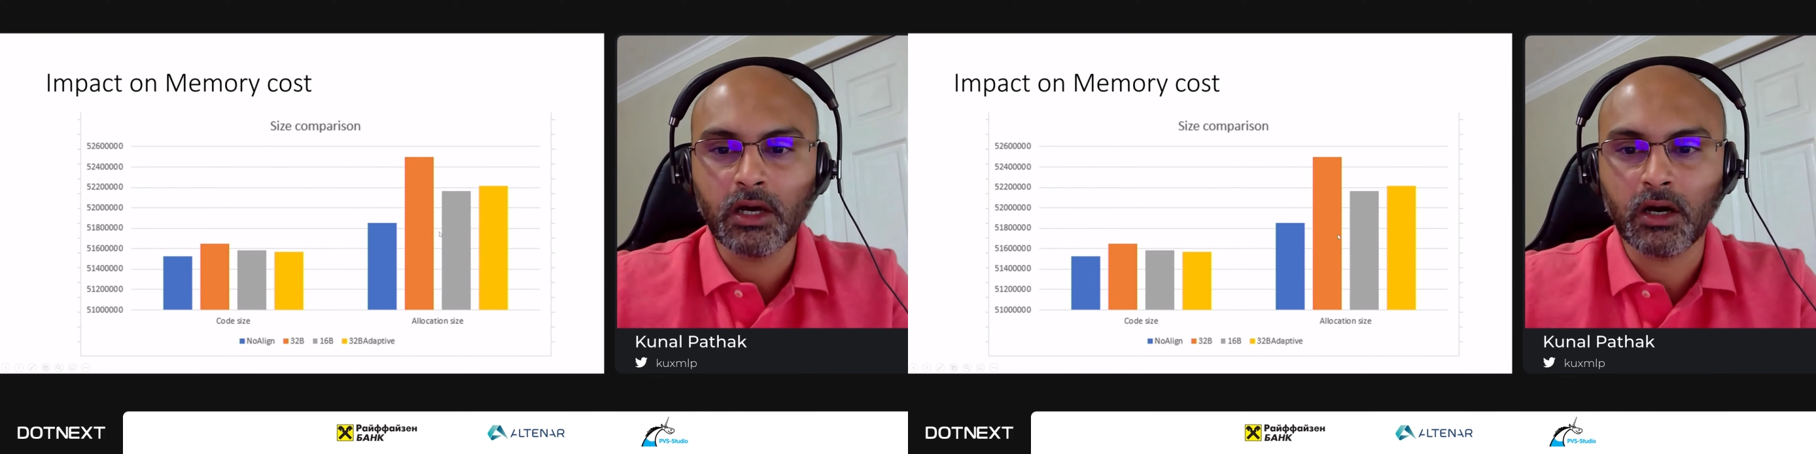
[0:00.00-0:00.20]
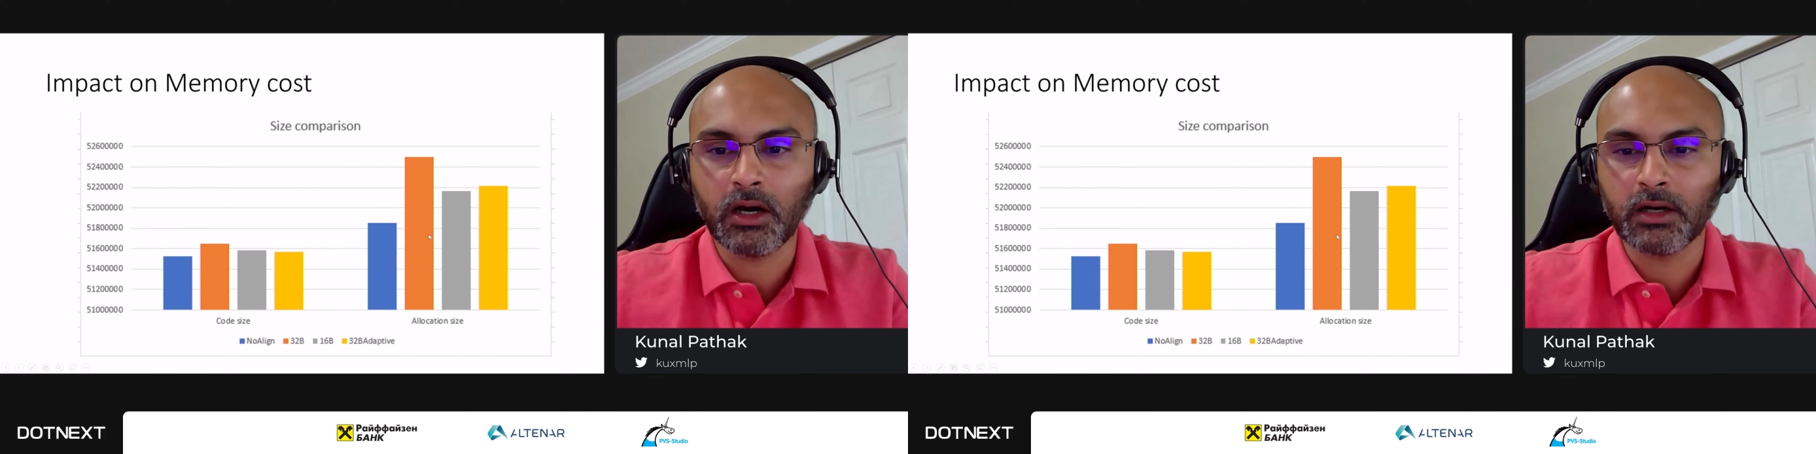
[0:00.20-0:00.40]

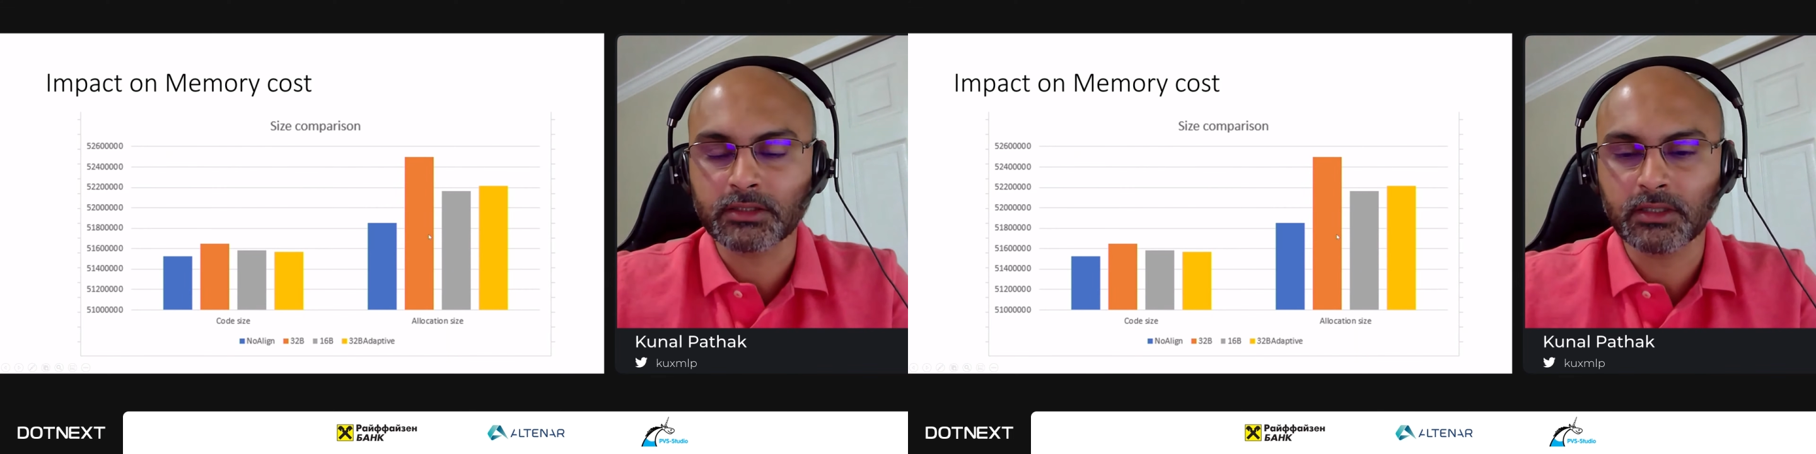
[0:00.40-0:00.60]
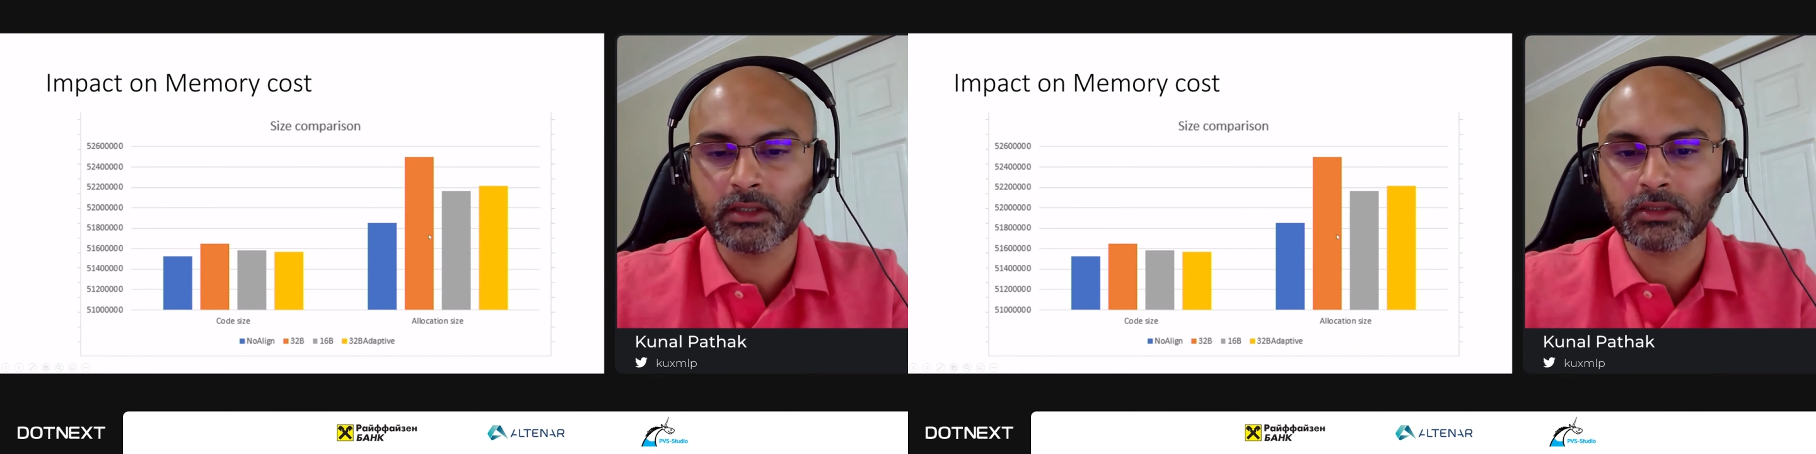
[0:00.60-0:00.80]

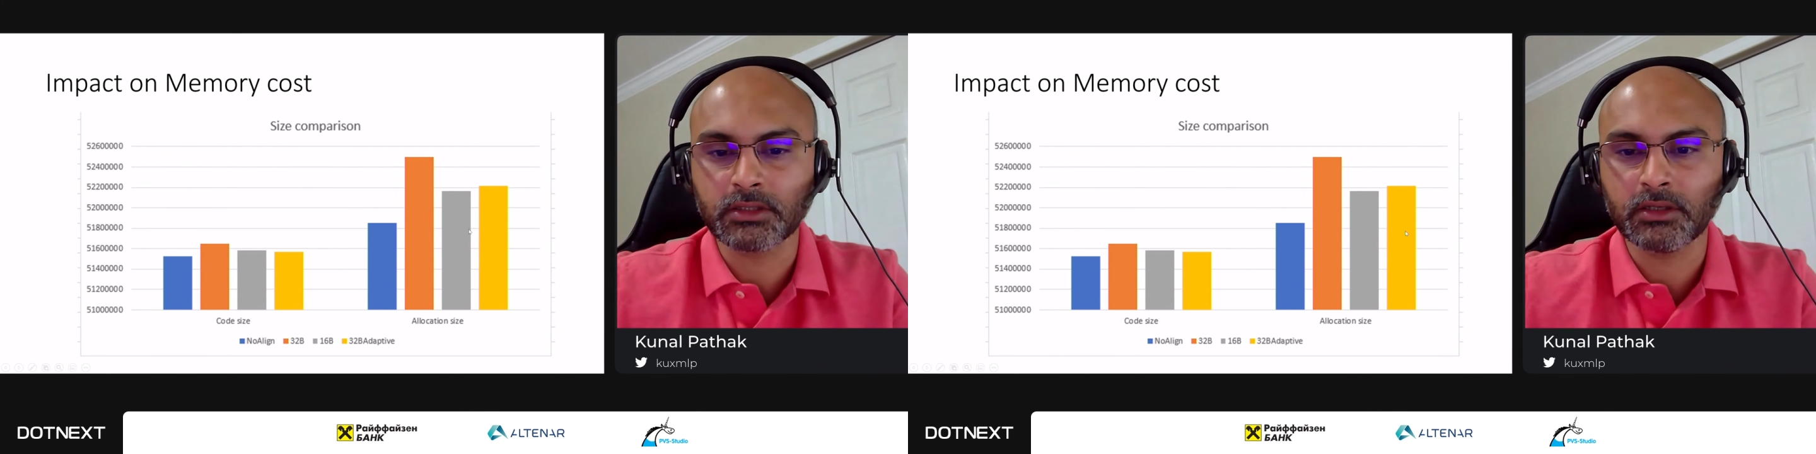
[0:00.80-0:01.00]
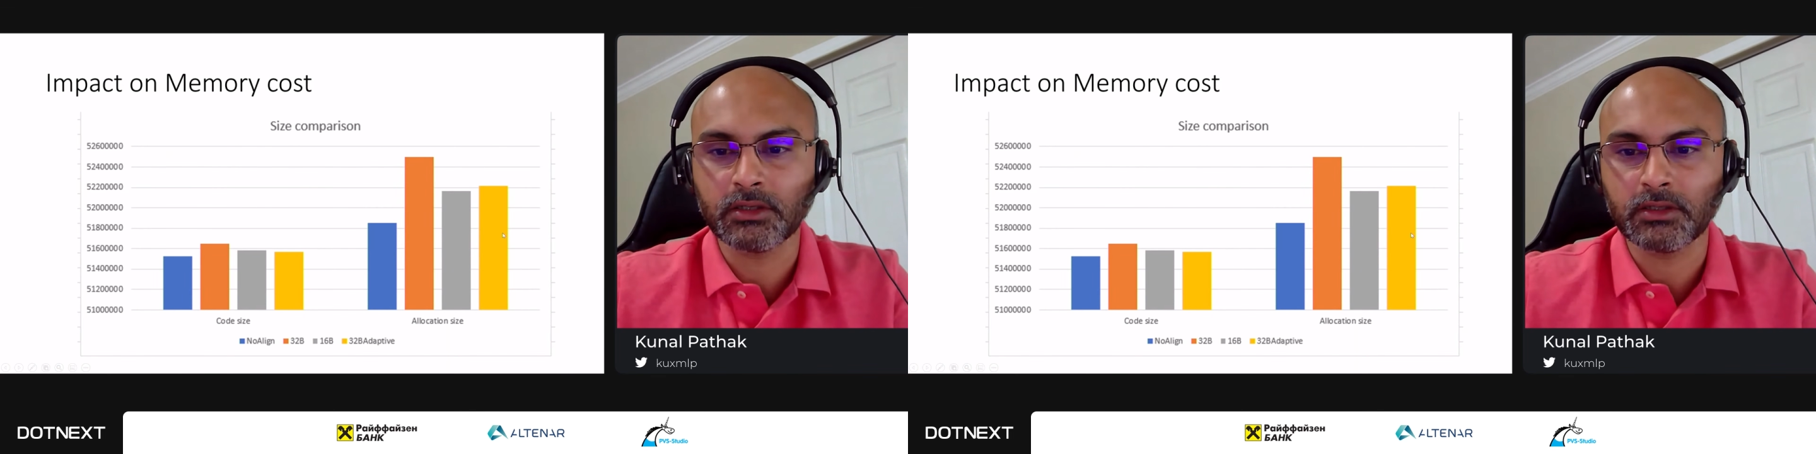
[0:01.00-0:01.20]

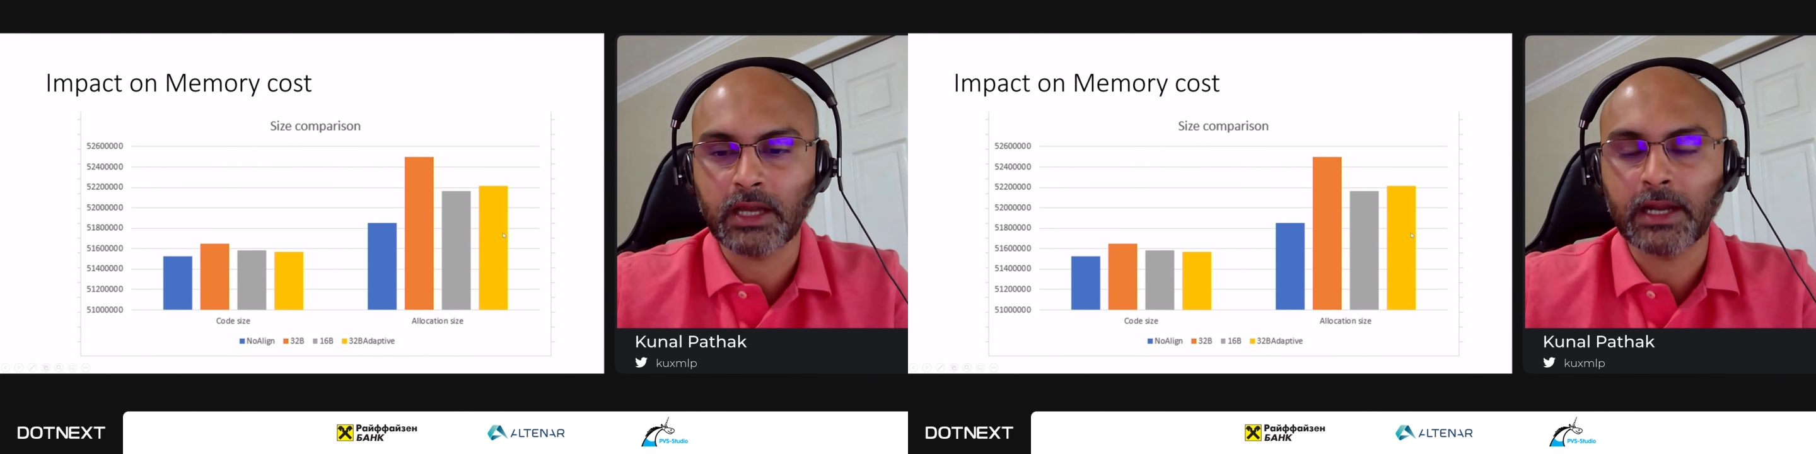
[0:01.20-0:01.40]
the